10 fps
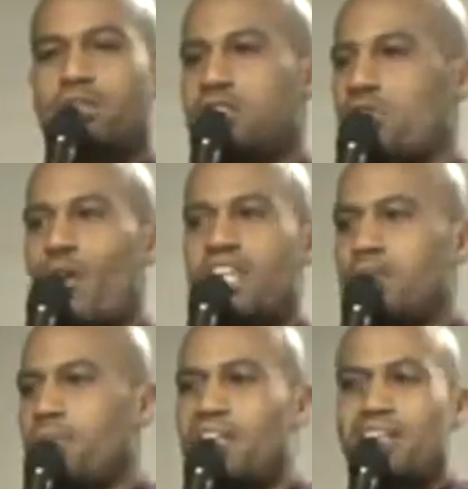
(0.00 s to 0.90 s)
up
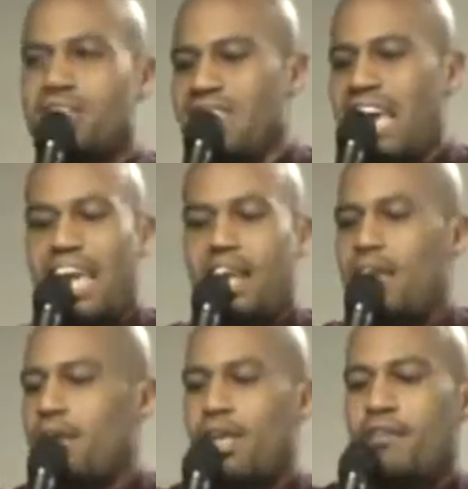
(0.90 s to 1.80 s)
situation because at
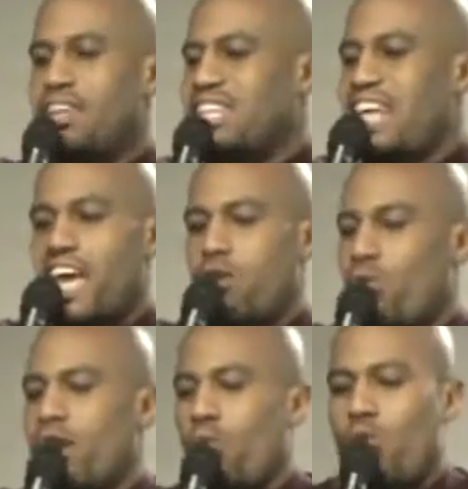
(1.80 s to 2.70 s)
any given day
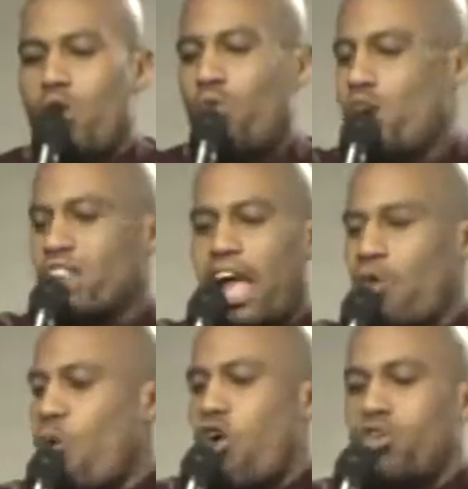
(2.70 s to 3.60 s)
we, we we're
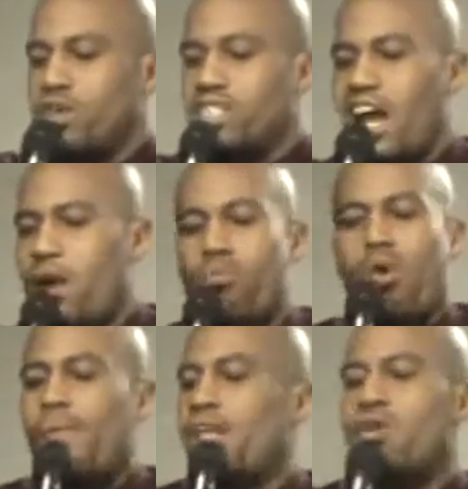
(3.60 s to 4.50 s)
like walking on a
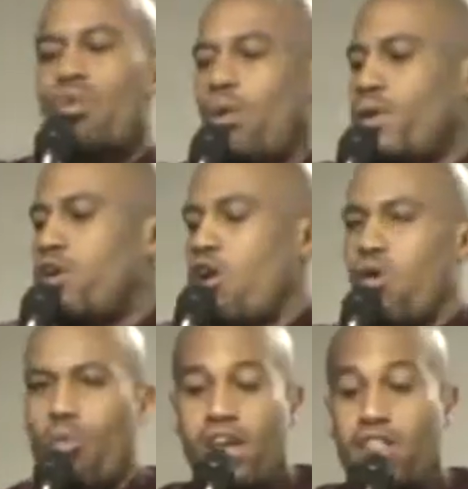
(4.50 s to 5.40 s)
tightrope. Either way we
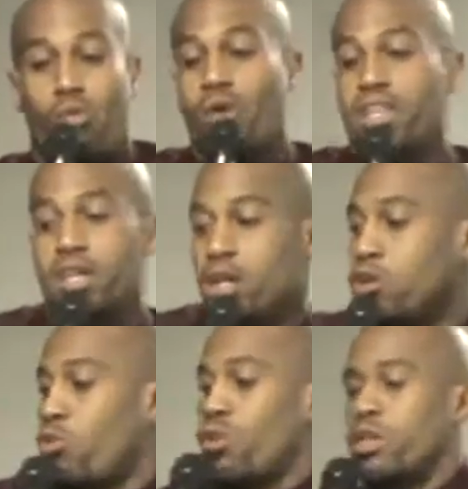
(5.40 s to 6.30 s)
go, we either really
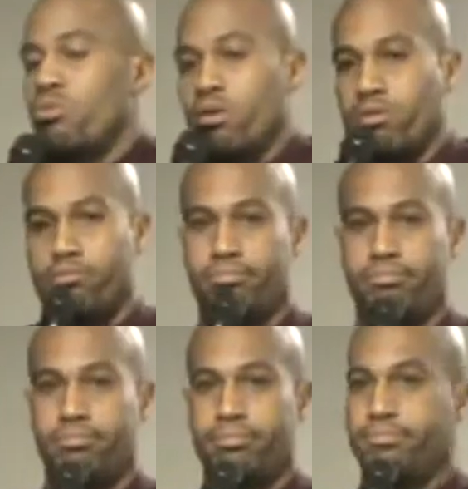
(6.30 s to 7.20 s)
good or really wrong.
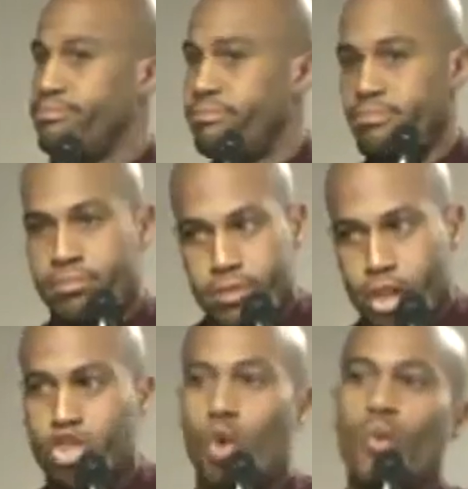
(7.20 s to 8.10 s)

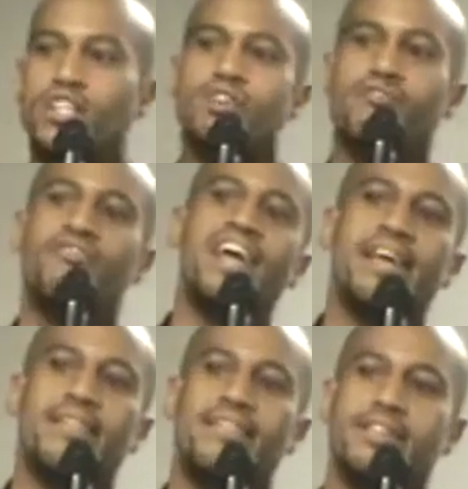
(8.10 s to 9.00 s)
So with your
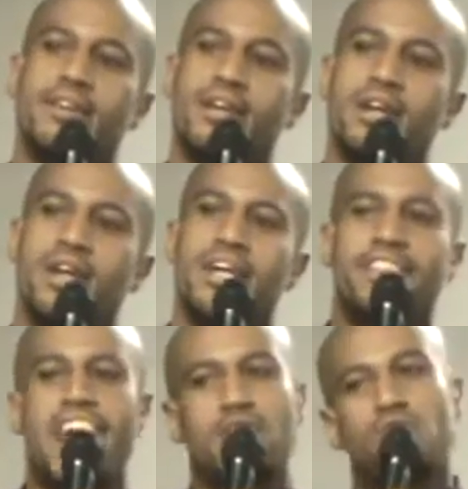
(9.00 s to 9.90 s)
faith,
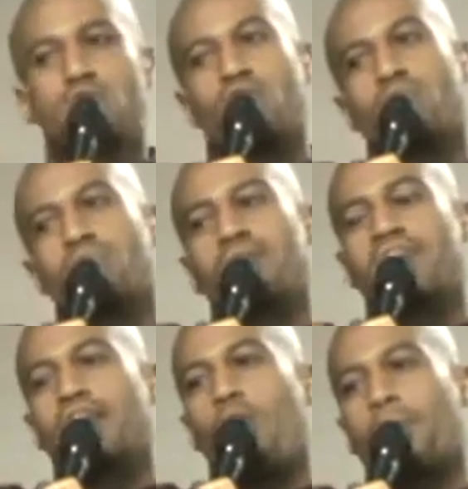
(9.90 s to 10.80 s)
that's what's going
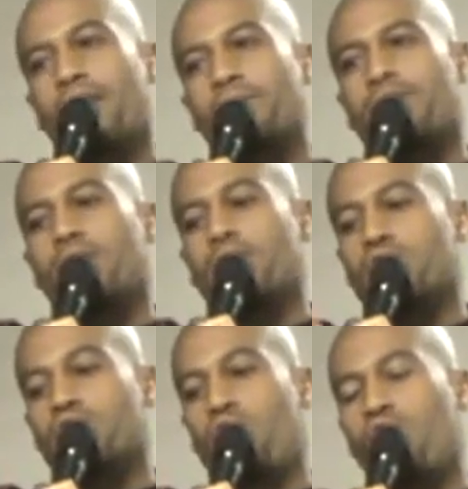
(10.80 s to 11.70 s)
to open up the,
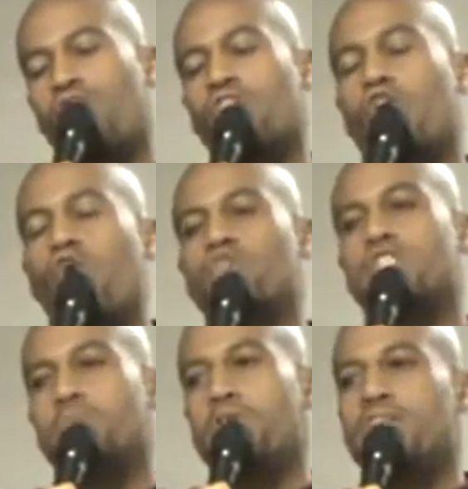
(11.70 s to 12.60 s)
the door for the Holy
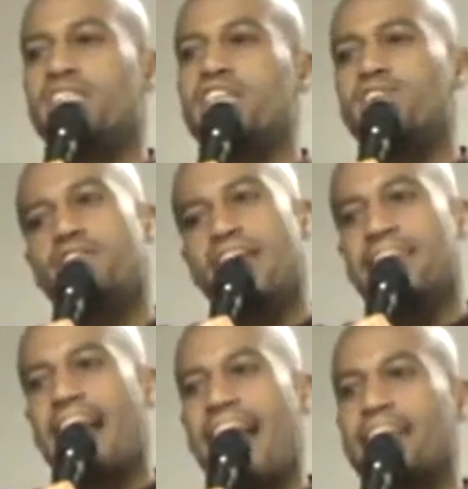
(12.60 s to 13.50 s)
Spirit to give you that
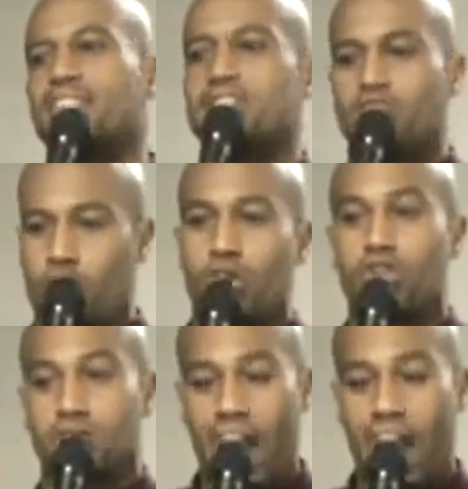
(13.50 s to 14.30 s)
guidance to turn your